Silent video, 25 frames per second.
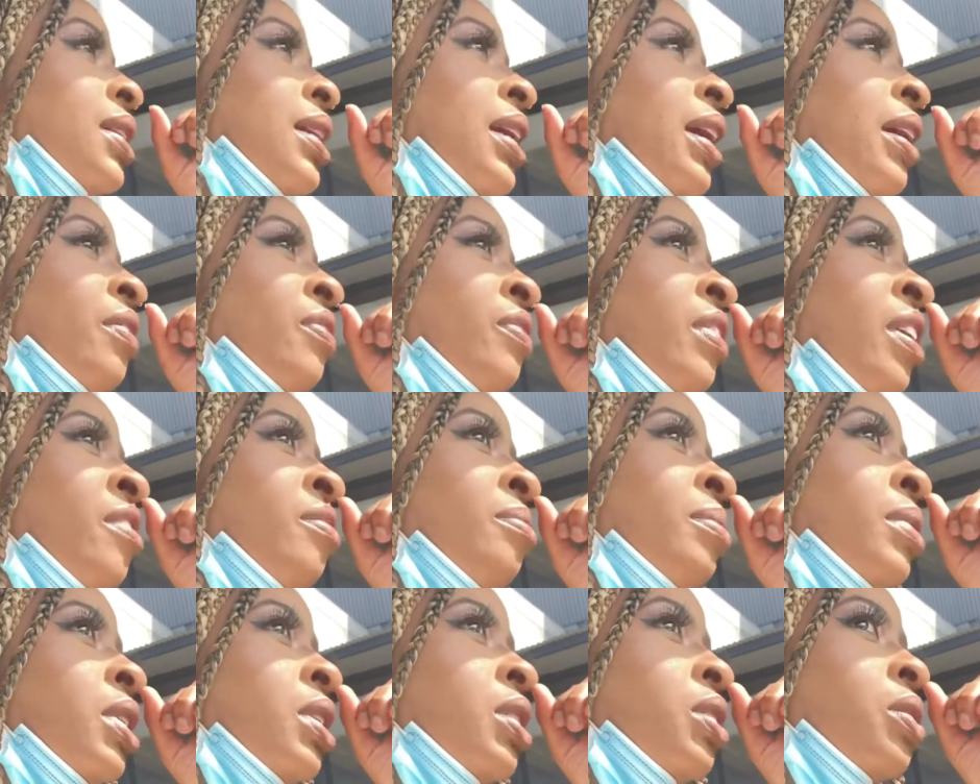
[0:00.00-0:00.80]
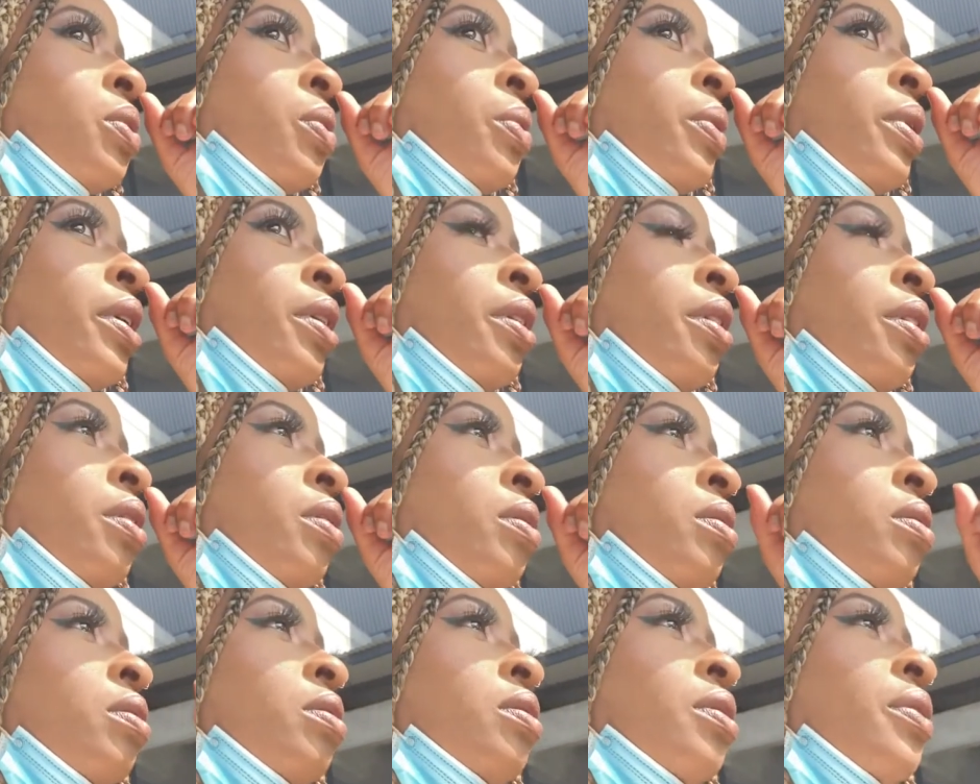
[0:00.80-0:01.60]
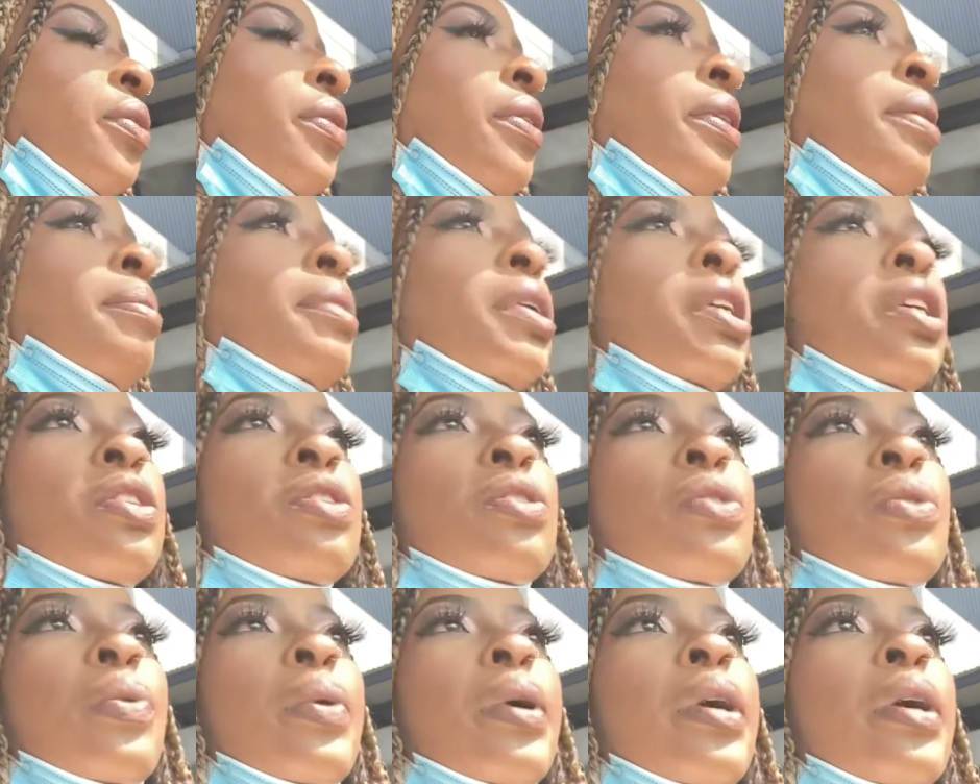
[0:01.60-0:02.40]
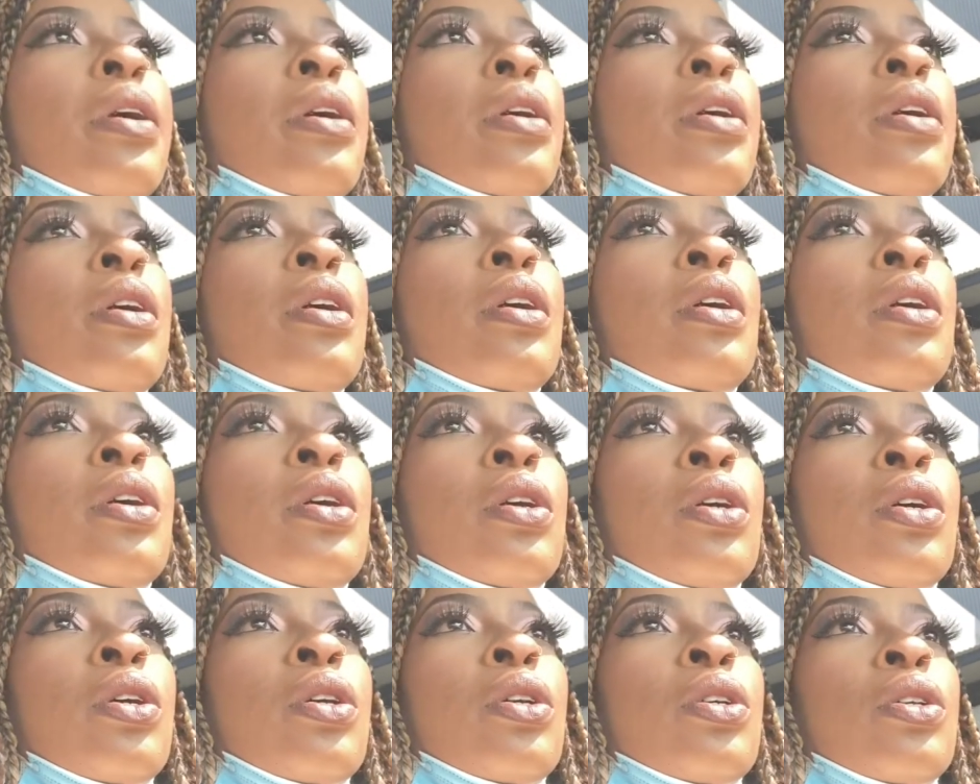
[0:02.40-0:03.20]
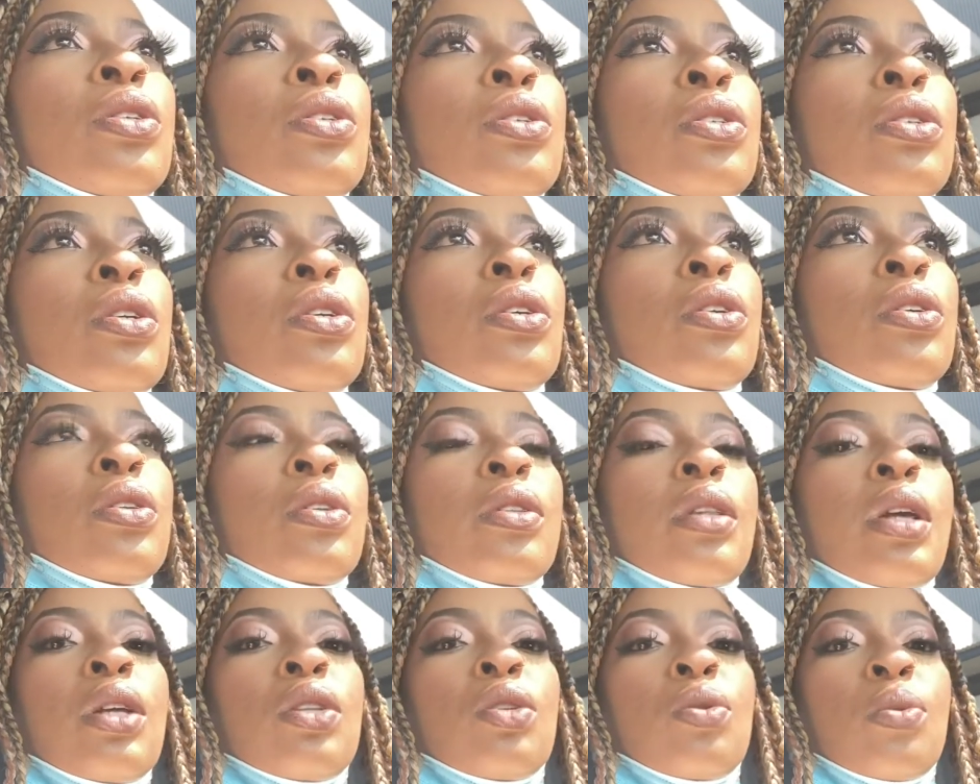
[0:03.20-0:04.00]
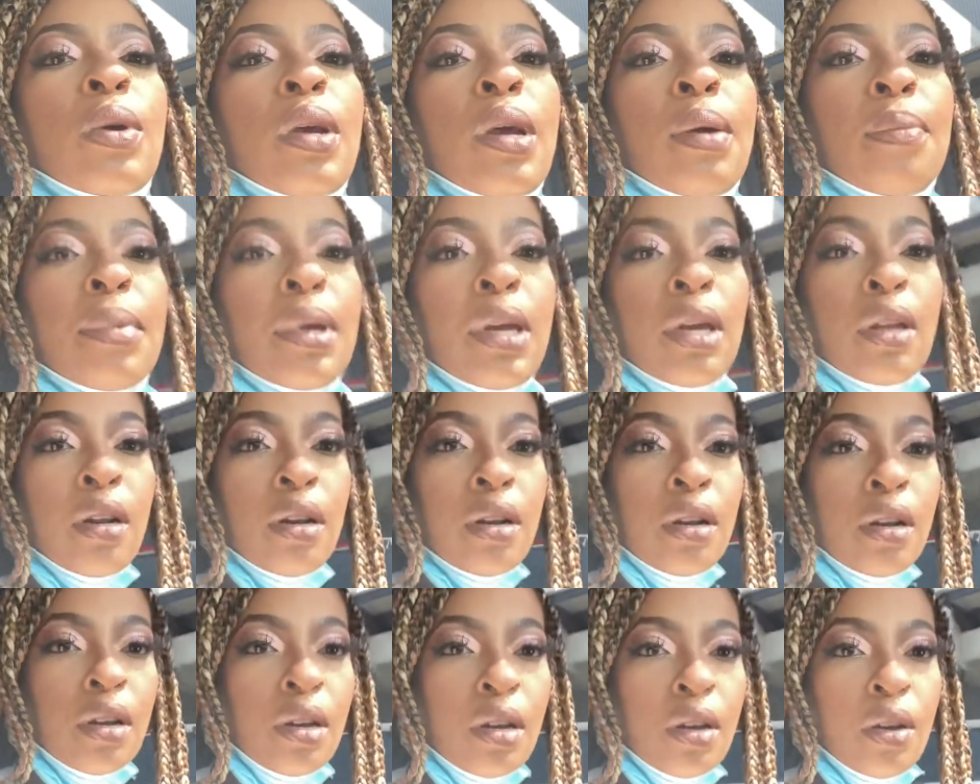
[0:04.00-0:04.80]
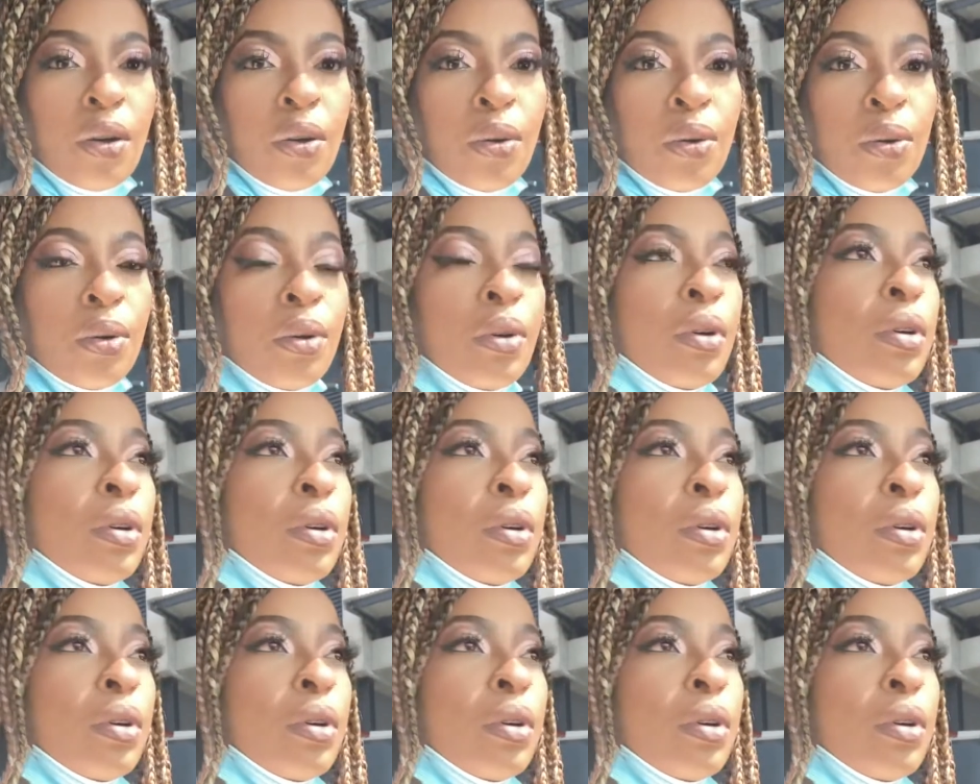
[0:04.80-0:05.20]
like 5 minutes away, like 3 minutes away. So that's where I'm headed now.